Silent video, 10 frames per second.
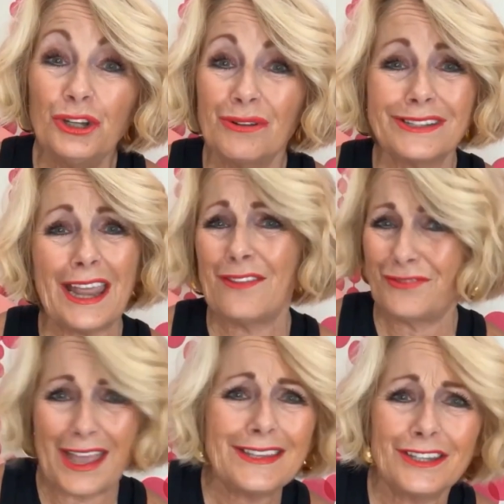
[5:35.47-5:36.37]
You don't
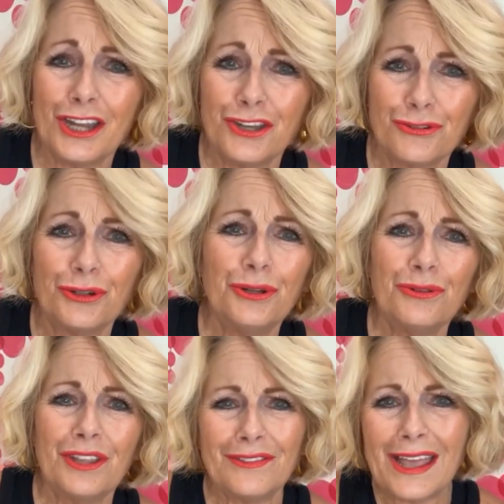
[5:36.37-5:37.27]
say, that's an
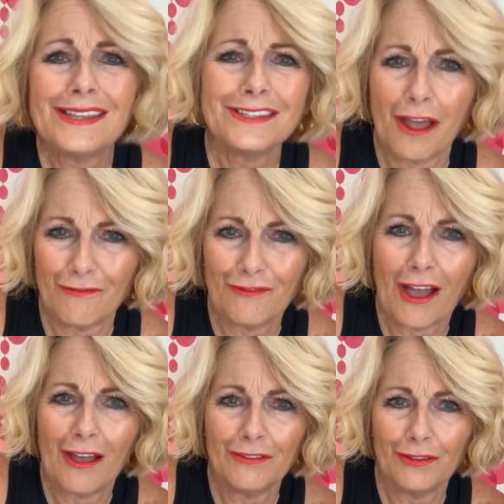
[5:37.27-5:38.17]
untruth. That's not
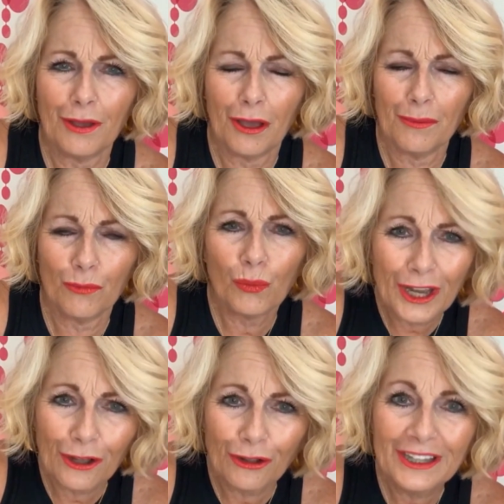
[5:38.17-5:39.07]

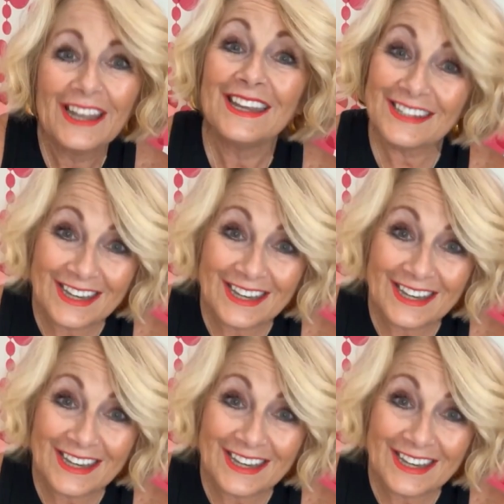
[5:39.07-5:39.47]
real.